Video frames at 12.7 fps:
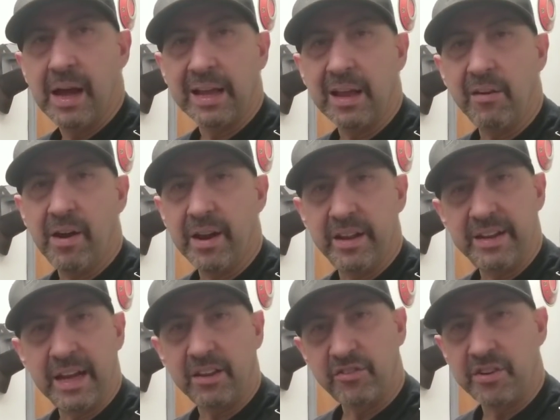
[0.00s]
I got a lot of
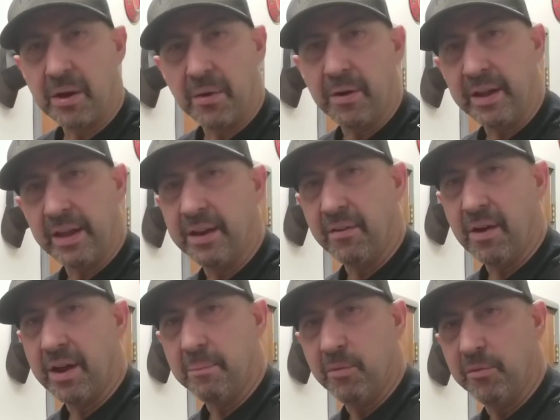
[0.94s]
dexterity and a
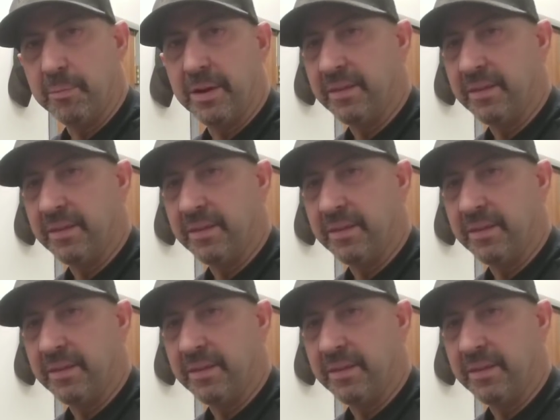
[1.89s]
lot of movement